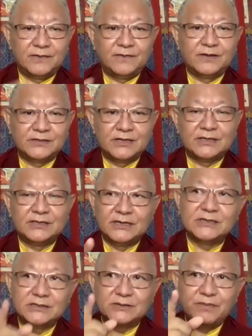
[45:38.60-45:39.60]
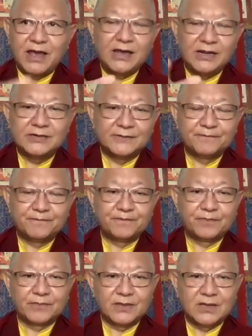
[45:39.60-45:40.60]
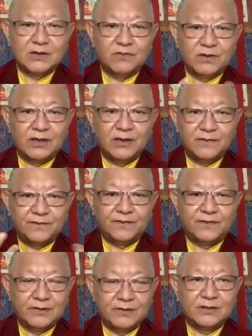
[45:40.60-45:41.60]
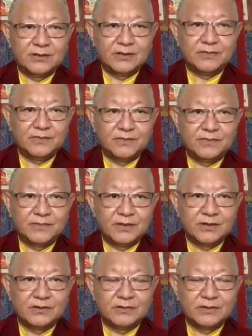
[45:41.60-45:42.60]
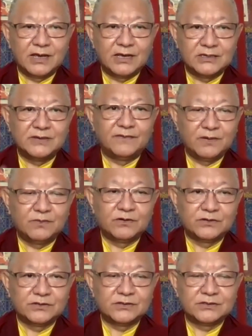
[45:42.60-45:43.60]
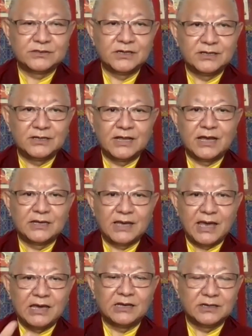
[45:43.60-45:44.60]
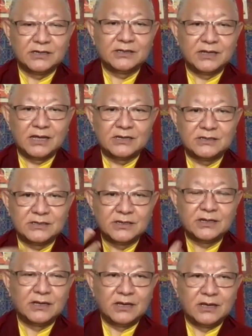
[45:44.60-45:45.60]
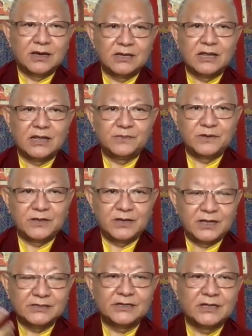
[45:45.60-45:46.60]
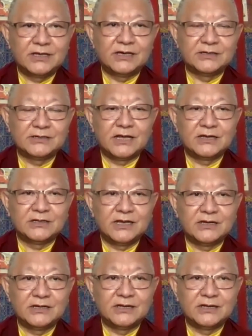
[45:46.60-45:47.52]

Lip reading: if we say this is bad, then we have, negative emotions like anger and unhappiness and things like